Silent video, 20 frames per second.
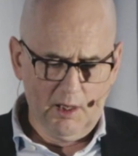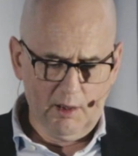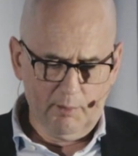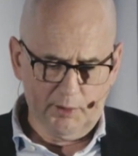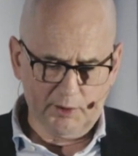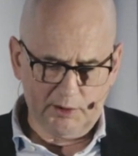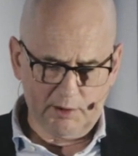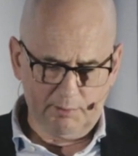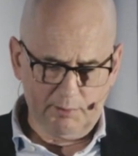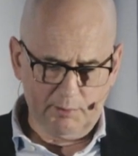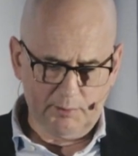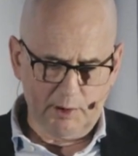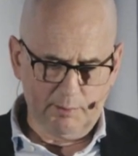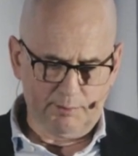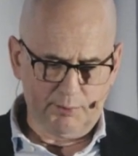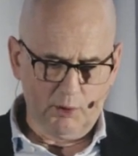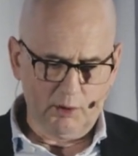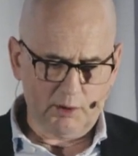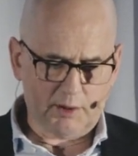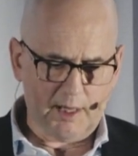But the
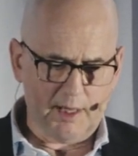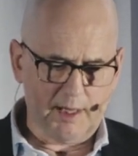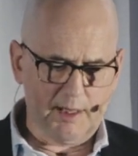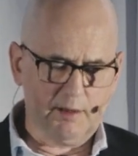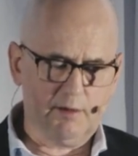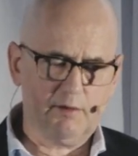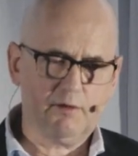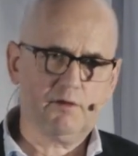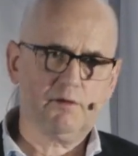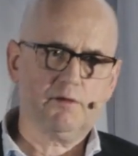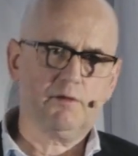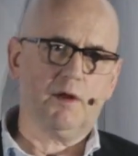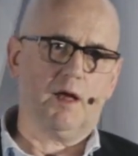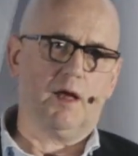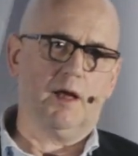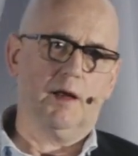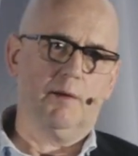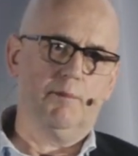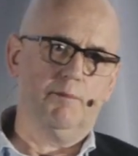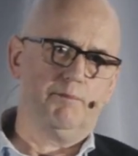bulkheads
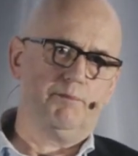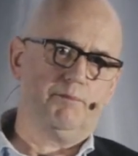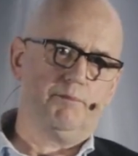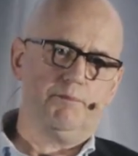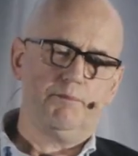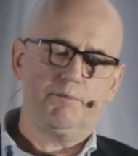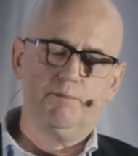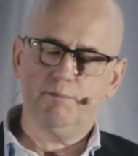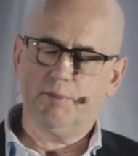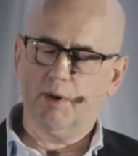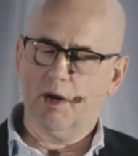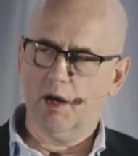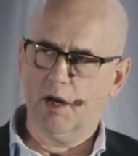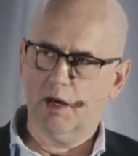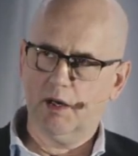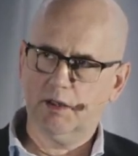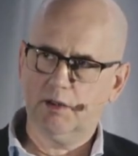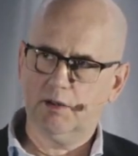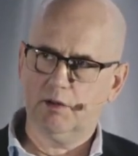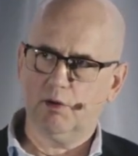
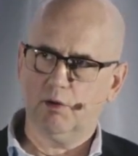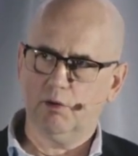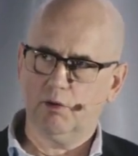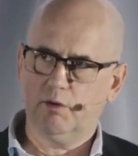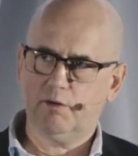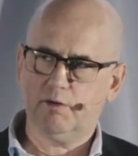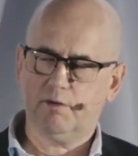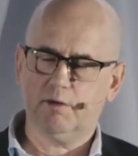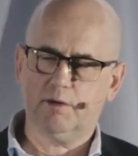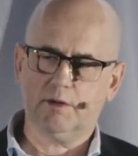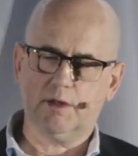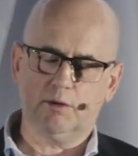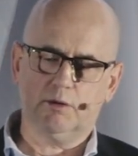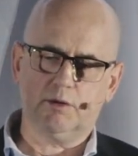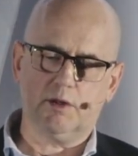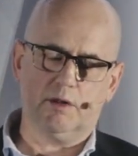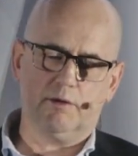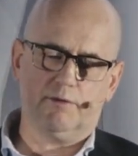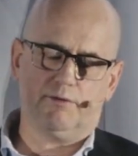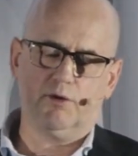behind those,
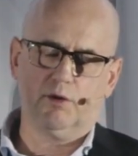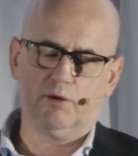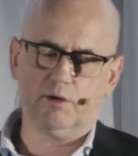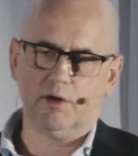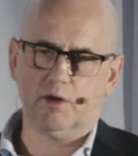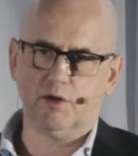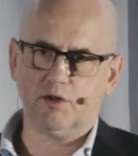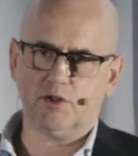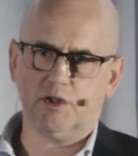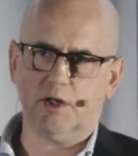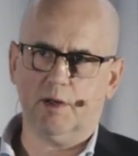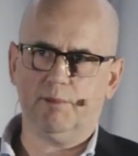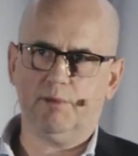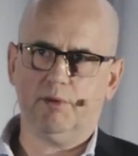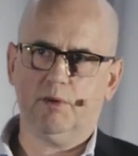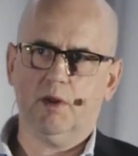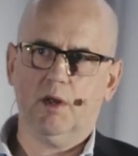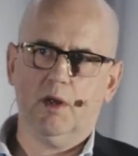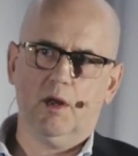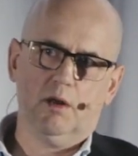the front of the ship,
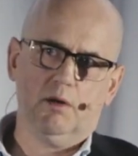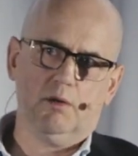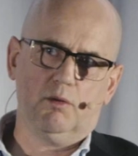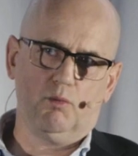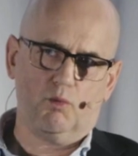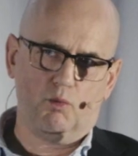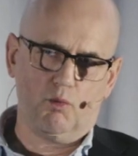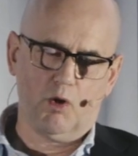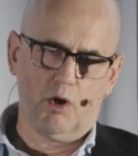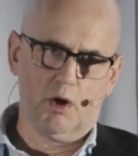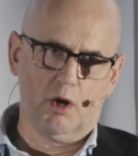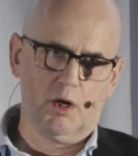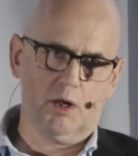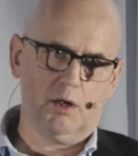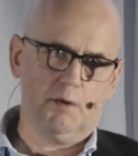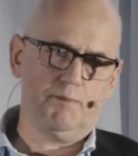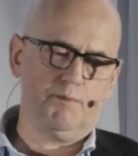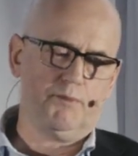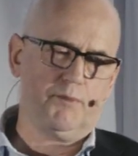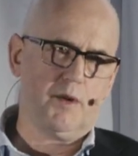were